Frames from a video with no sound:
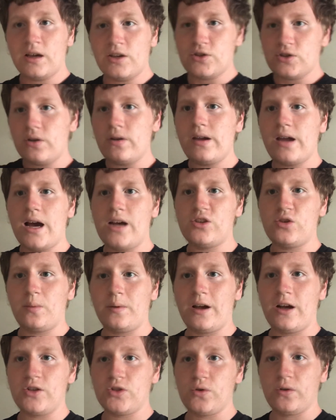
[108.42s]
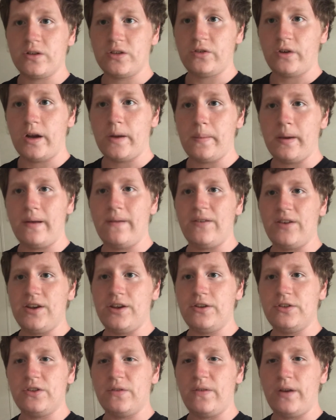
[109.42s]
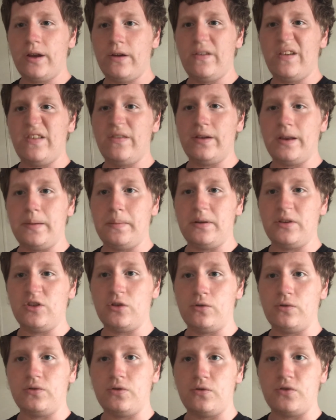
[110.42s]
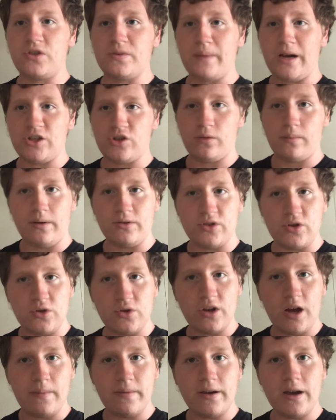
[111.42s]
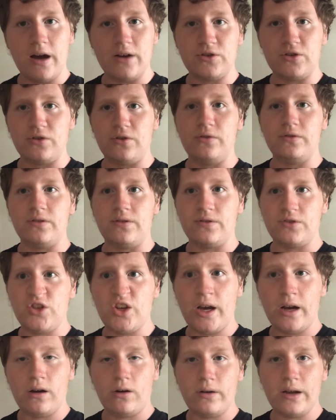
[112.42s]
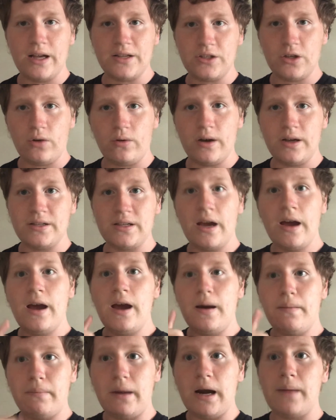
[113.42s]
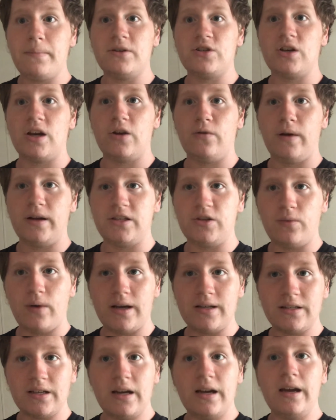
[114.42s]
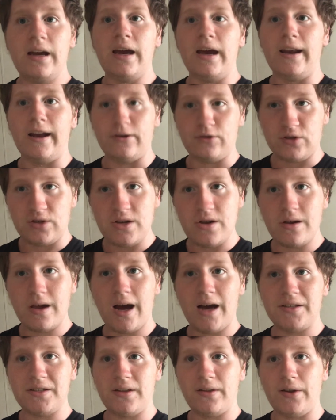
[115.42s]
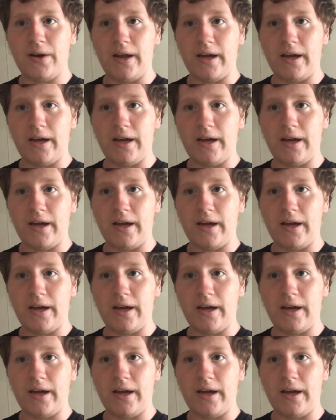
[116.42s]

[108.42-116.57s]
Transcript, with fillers: So you guys, hope you guys enjoyed this little bit of a YouTube video. If you did, be sure to smash the button, subscribe if you guys are new to the channel. And as always, my name is Johnny Whitey West, and I'll see you guys in the